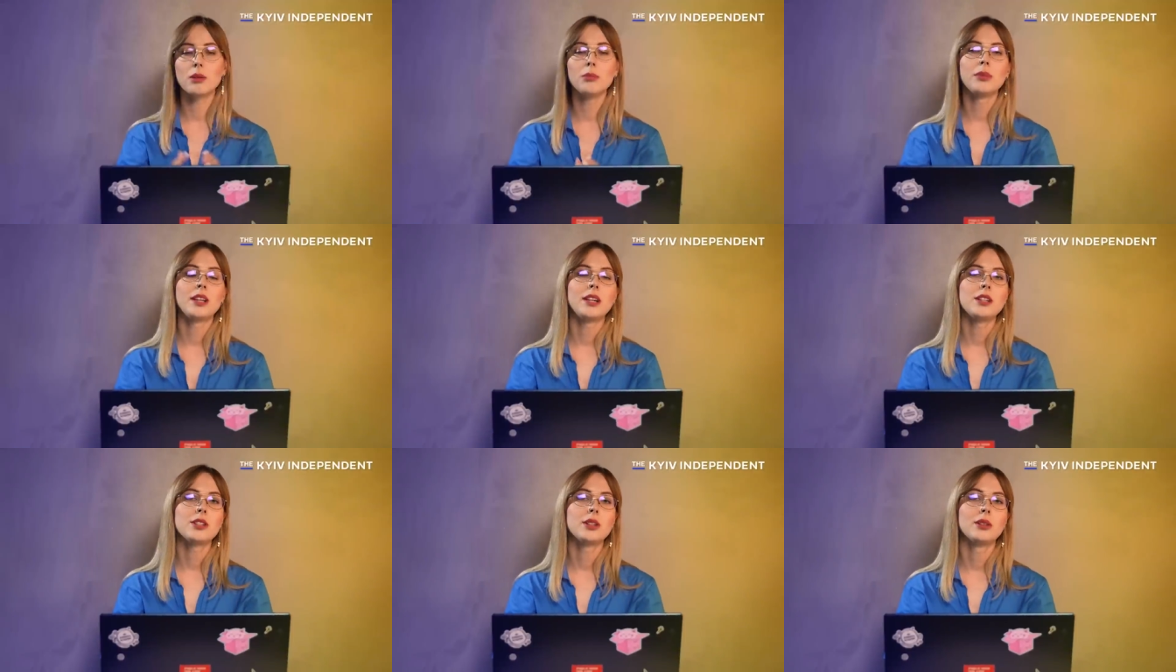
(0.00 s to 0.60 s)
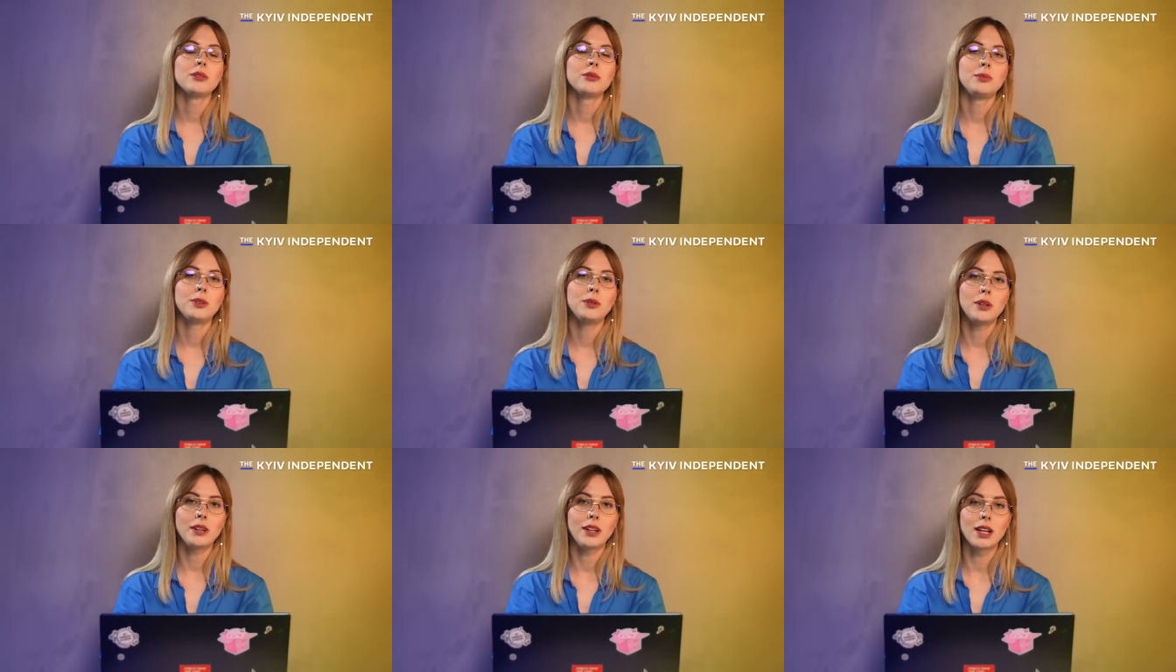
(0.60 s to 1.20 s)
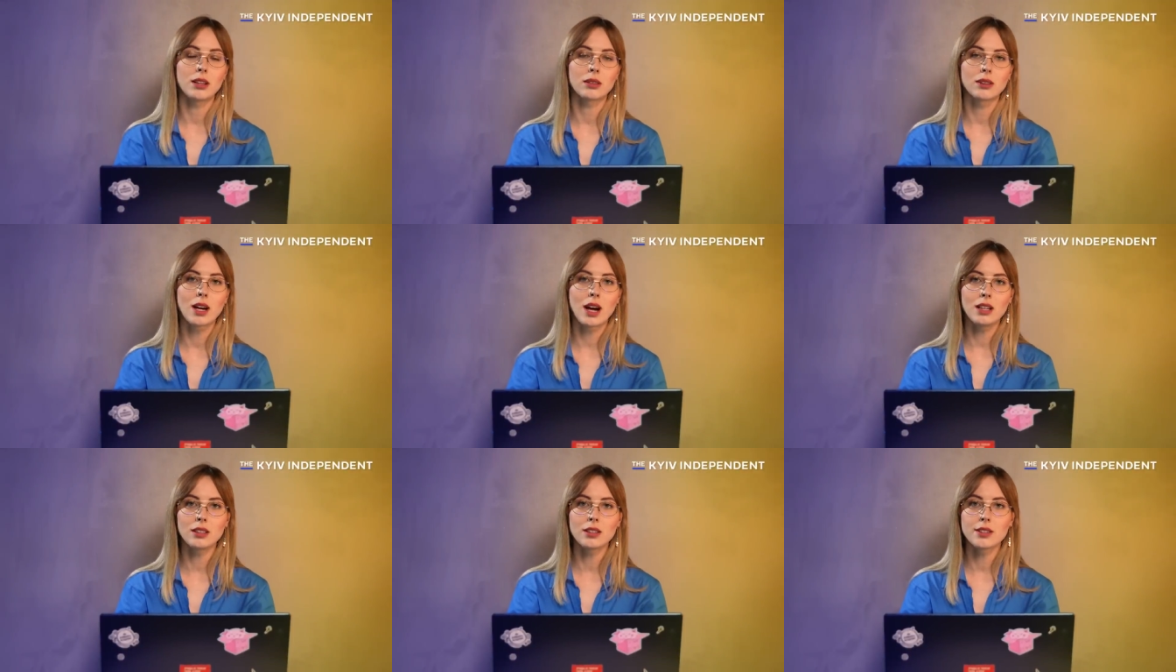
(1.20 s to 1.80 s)
combination of blue and yellow
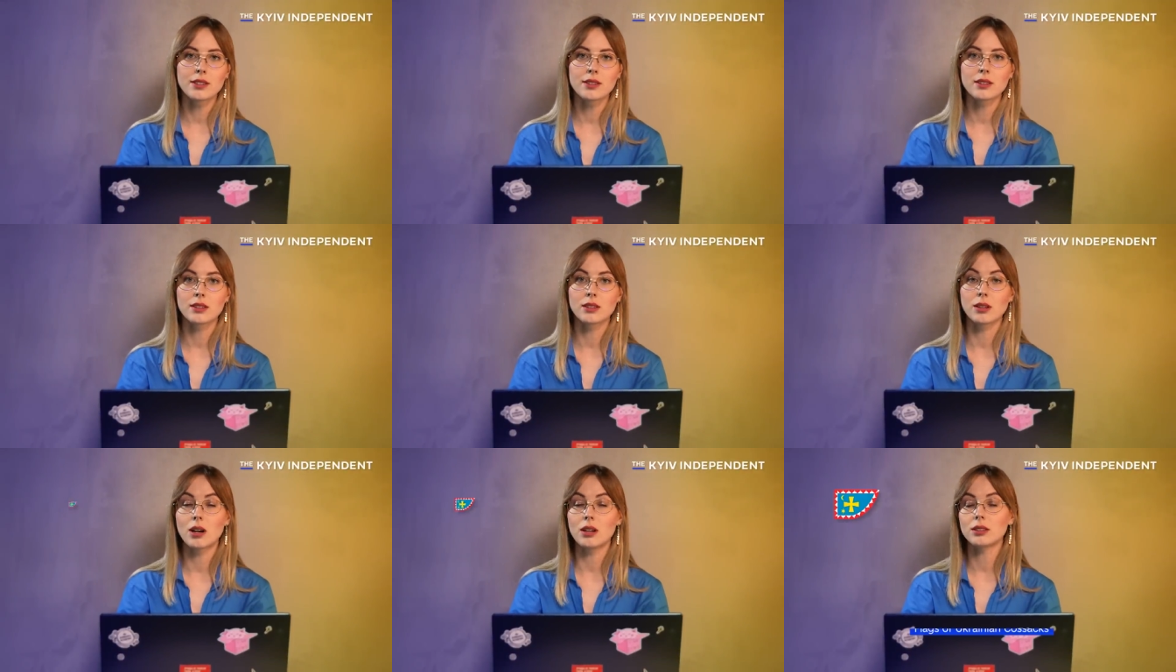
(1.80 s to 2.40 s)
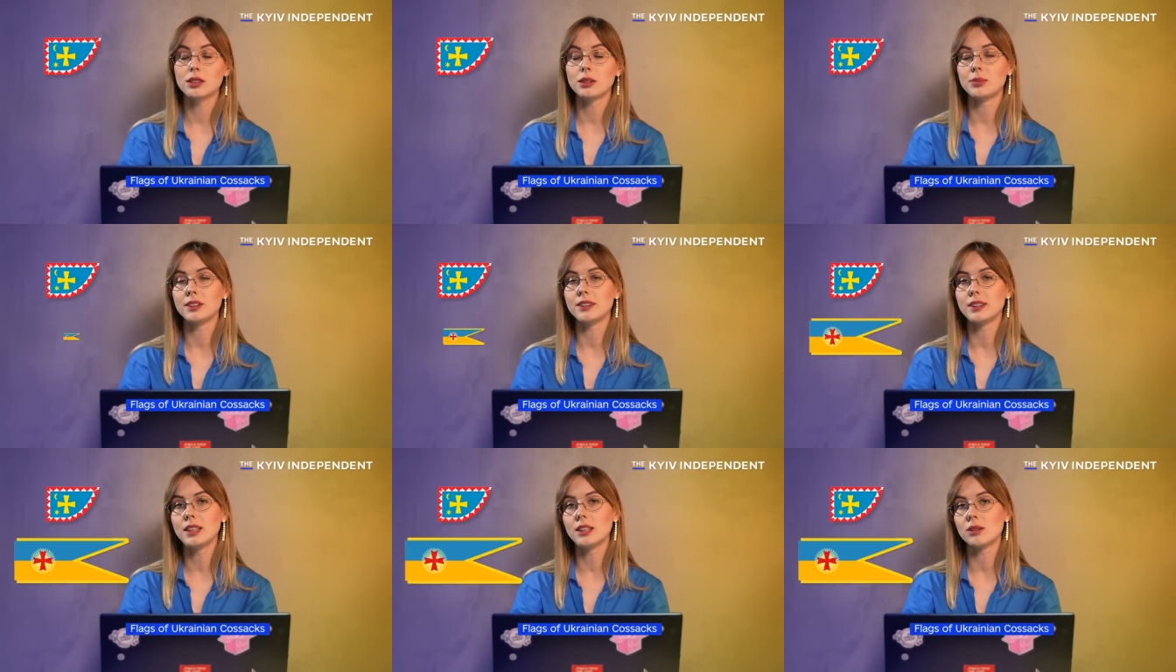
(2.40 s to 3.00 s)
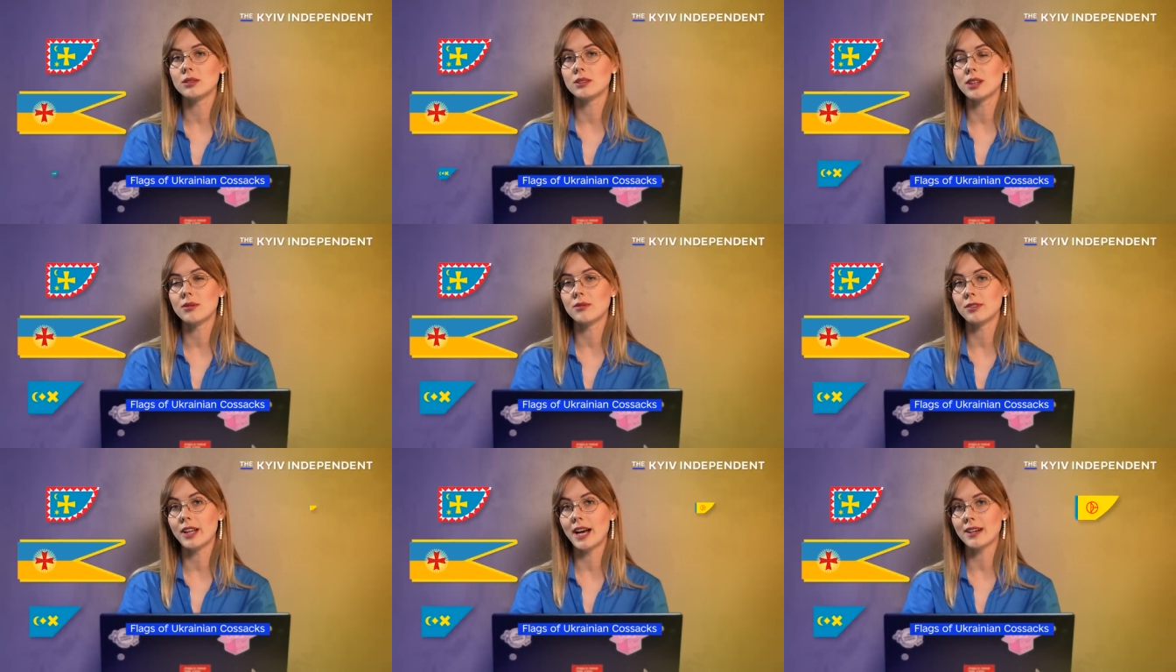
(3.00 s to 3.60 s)
colors could also be seen on
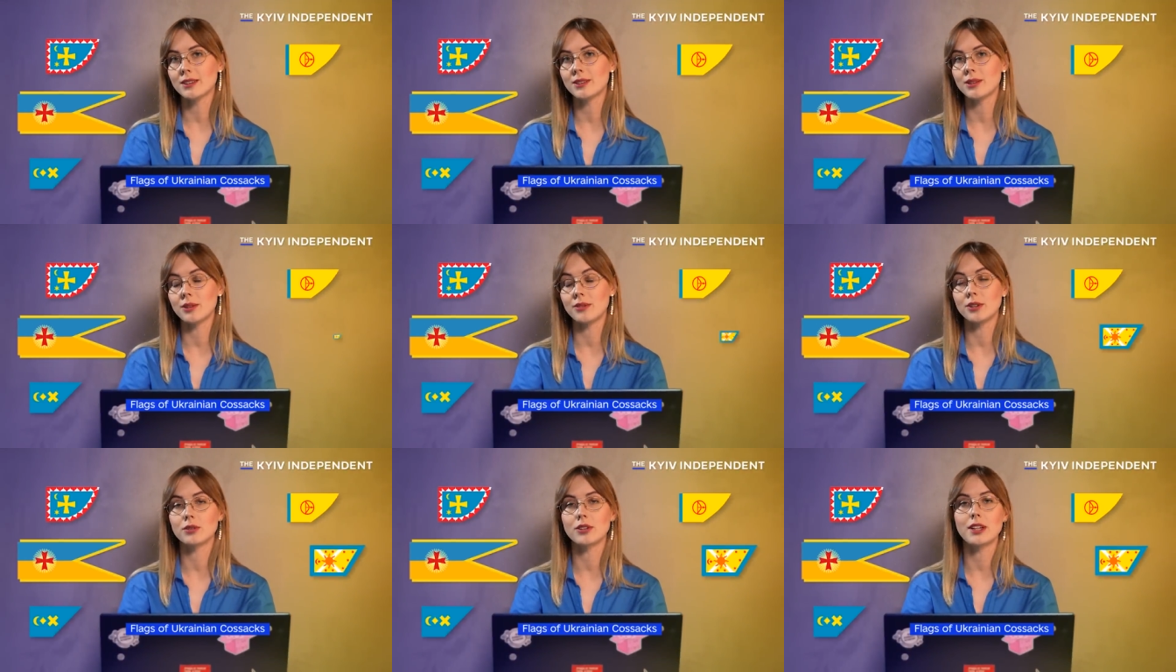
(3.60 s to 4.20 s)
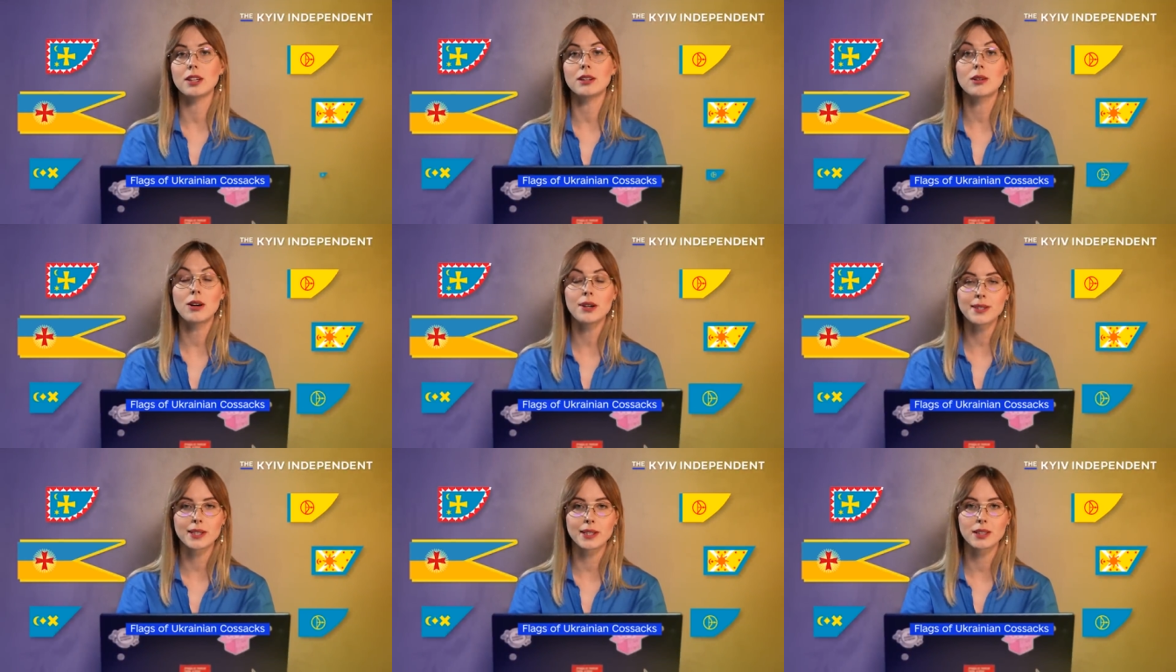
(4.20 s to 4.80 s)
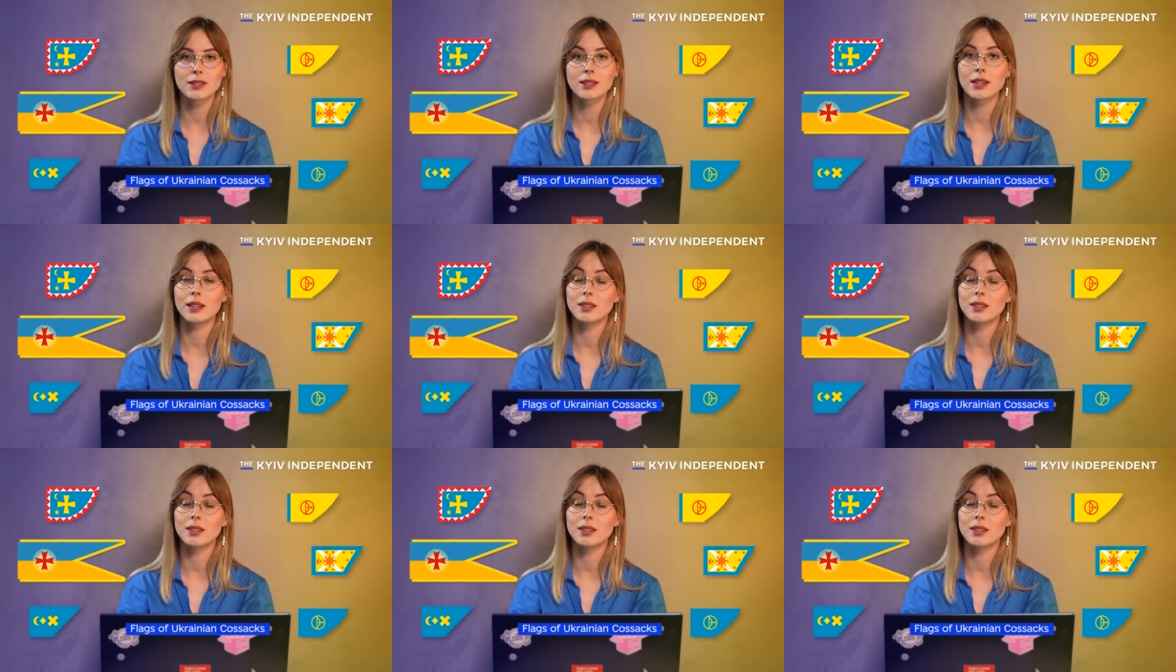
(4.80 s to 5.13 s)
some flags of Ukrainian Cossacks,